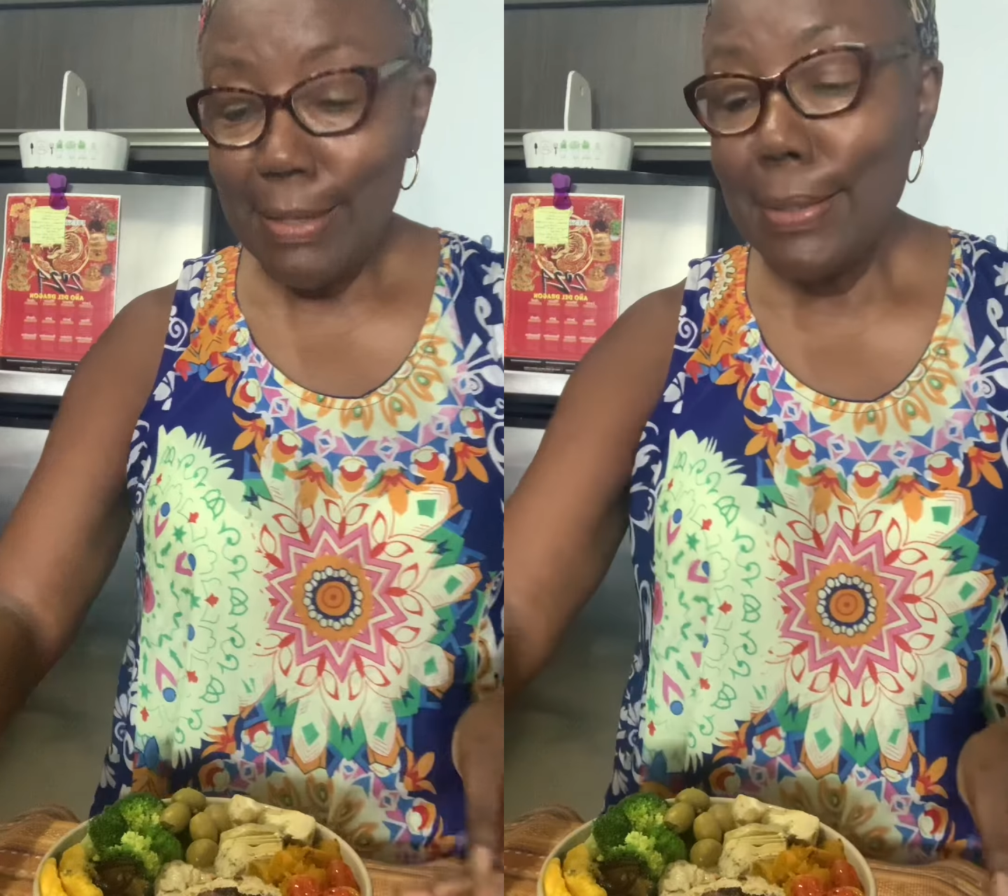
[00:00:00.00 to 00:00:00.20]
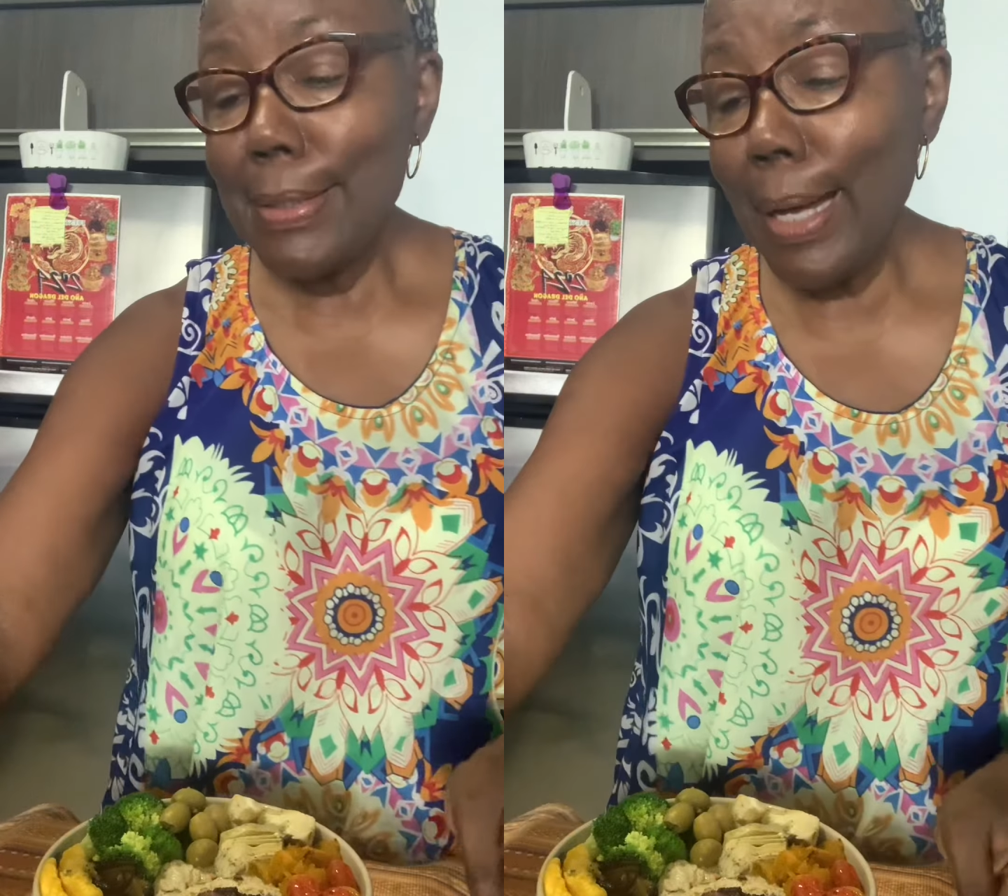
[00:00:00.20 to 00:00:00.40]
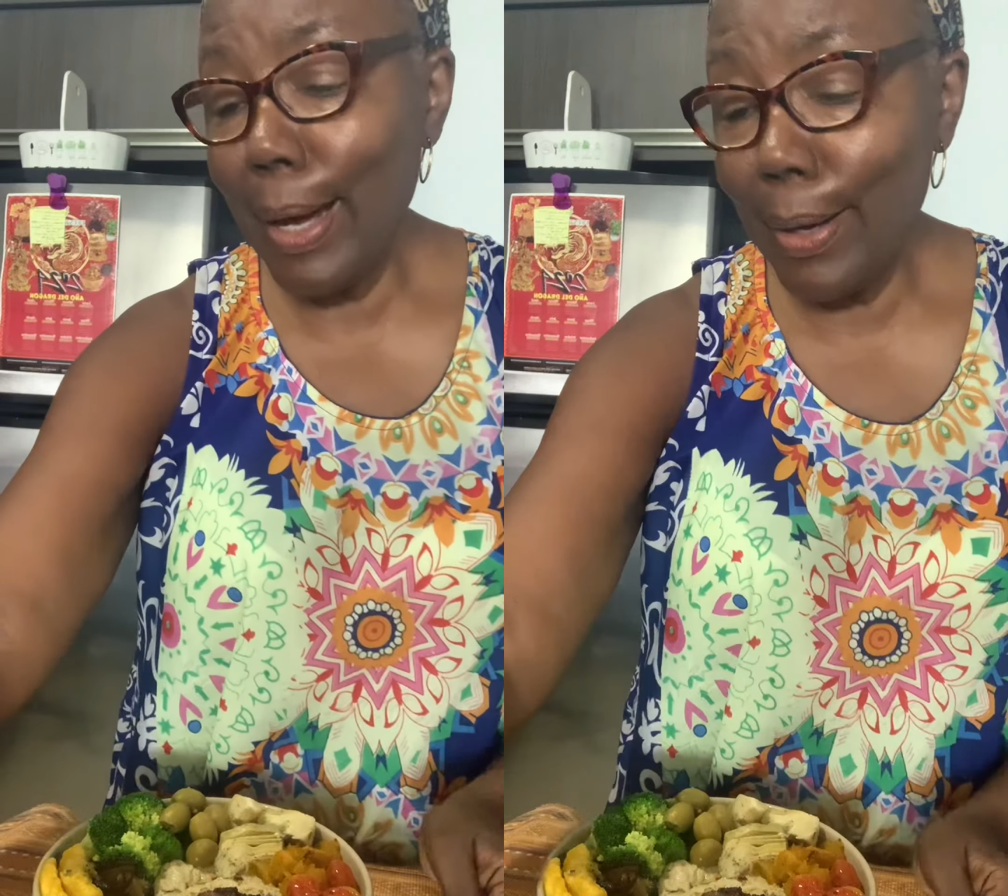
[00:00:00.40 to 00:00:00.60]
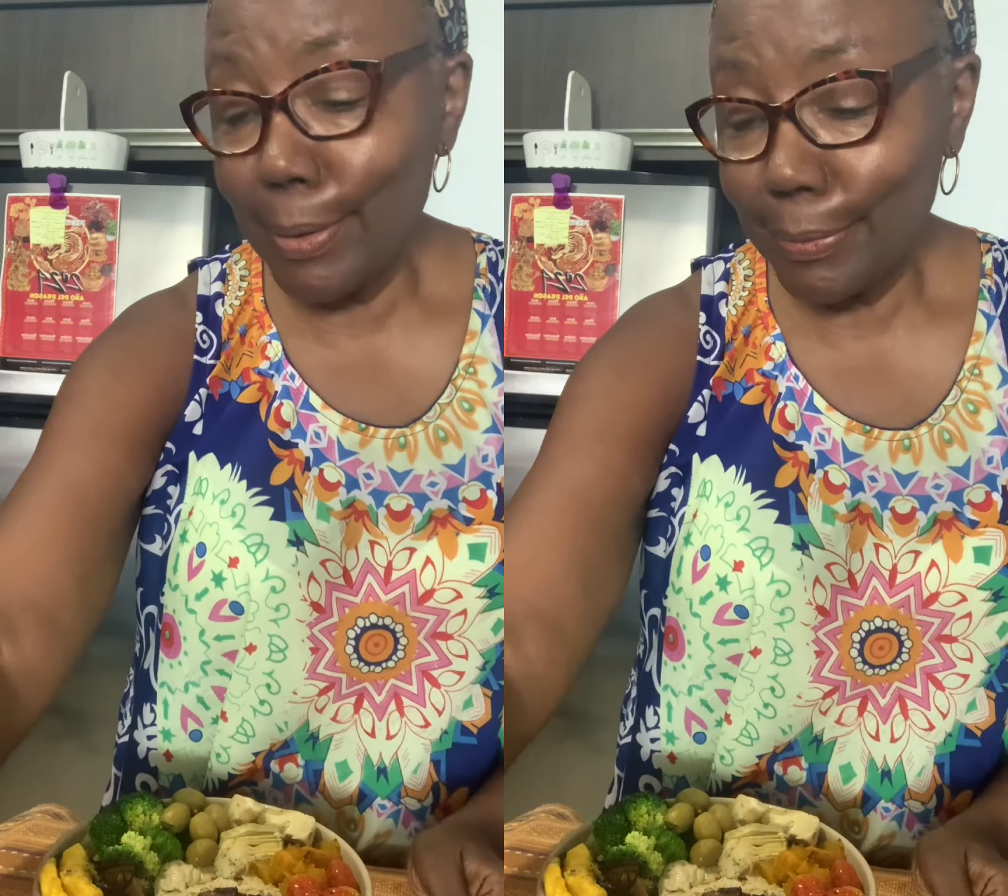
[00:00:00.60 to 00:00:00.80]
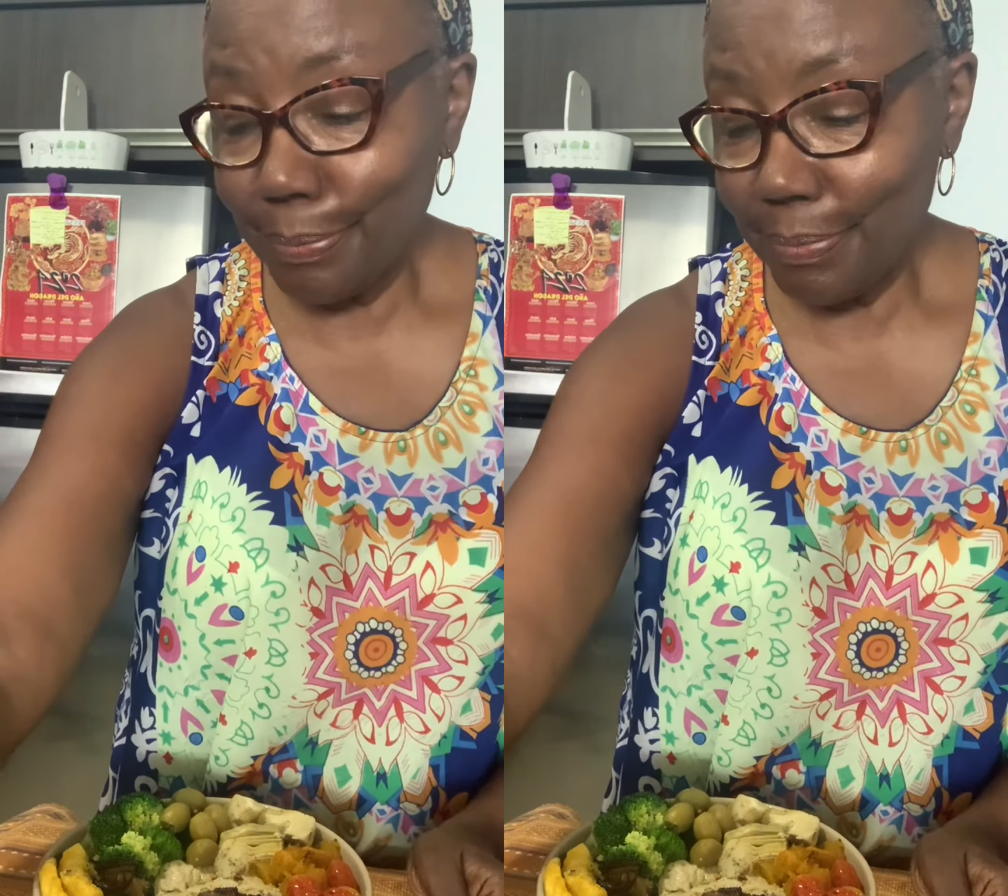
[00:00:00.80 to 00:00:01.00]

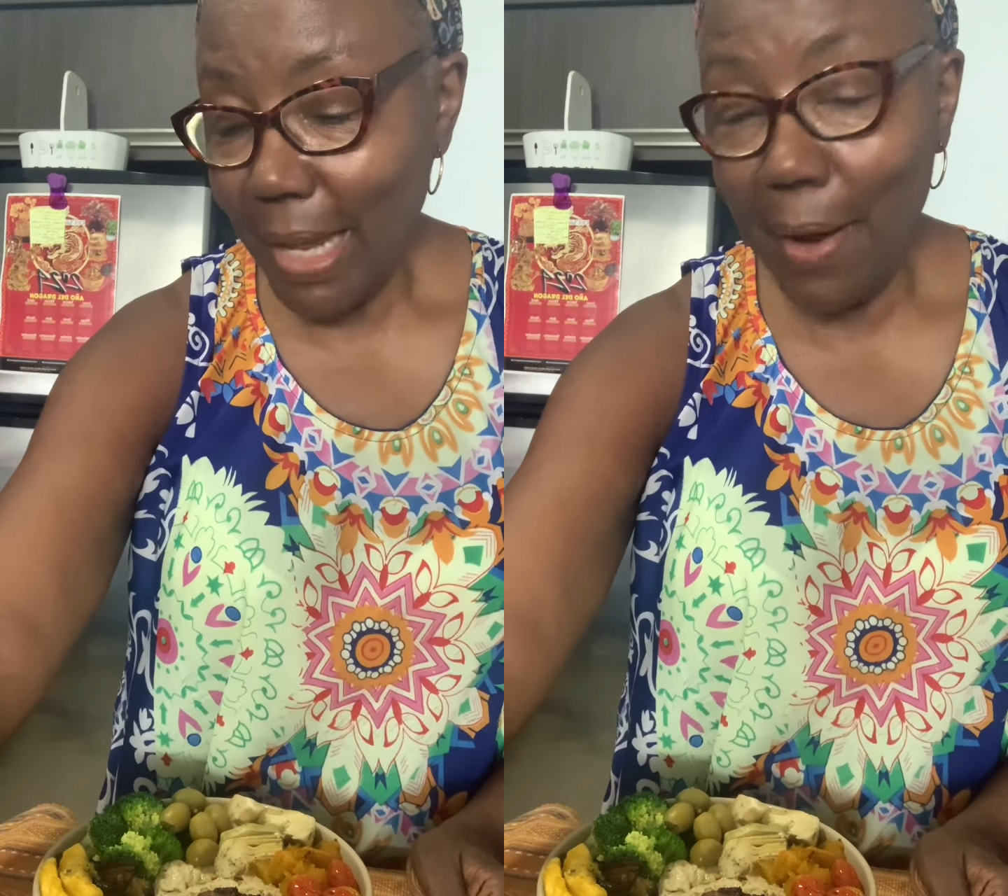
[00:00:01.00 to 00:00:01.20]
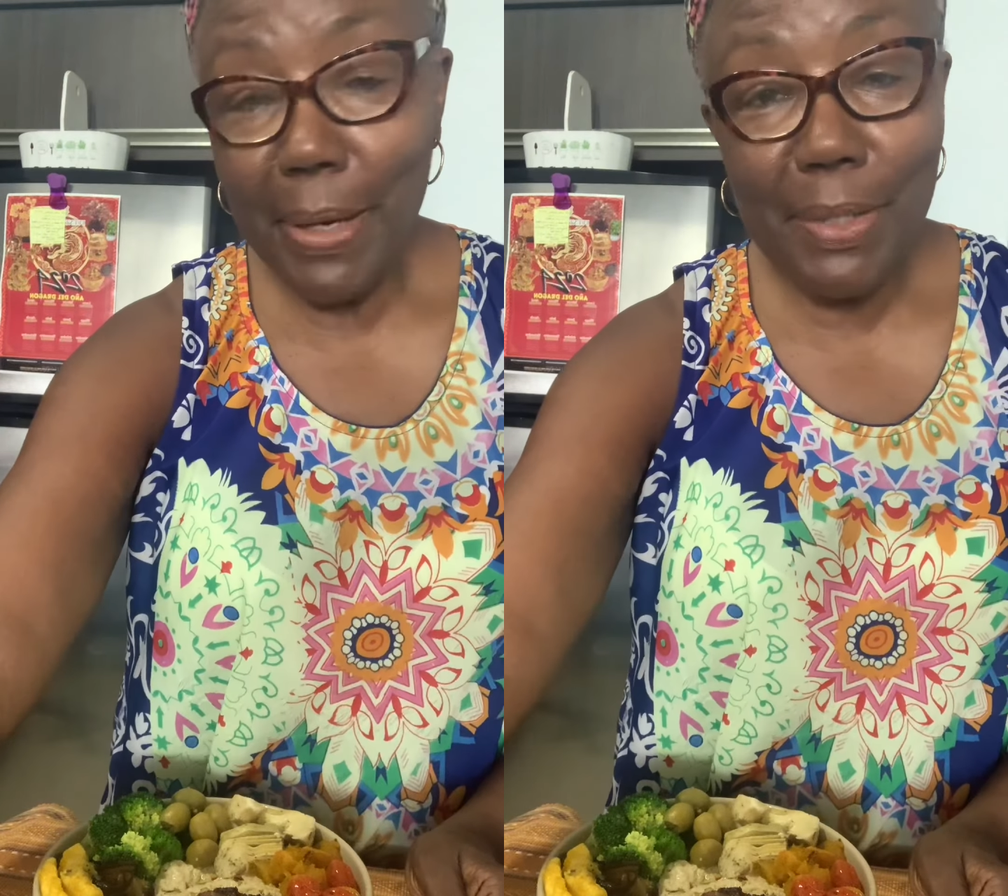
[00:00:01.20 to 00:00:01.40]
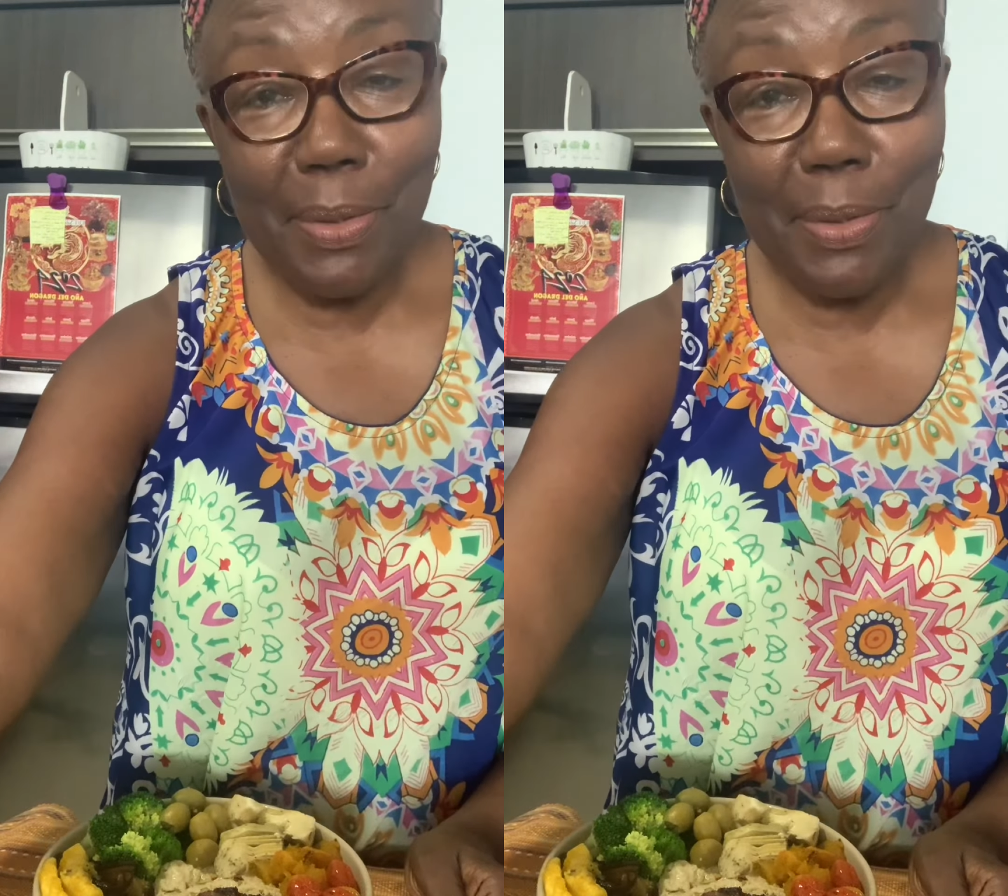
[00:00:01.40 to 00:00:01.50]
So I went